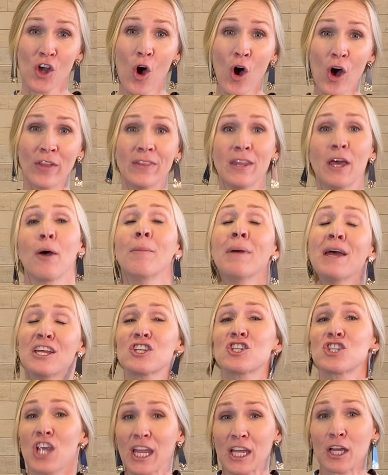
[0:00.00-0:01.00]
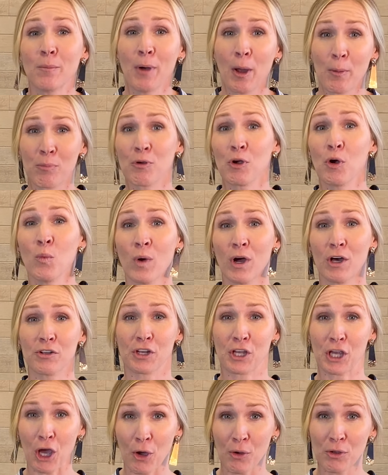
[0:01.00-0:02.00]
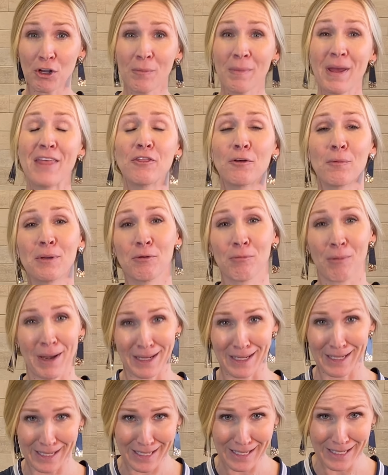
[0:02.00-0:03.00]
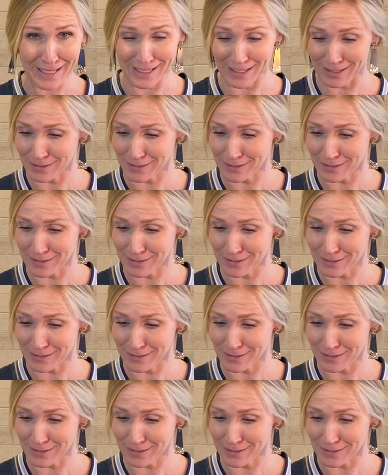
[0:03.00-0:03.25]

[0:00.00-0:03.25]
on them, shake them up real well to coat them, and they'll be ready to eat.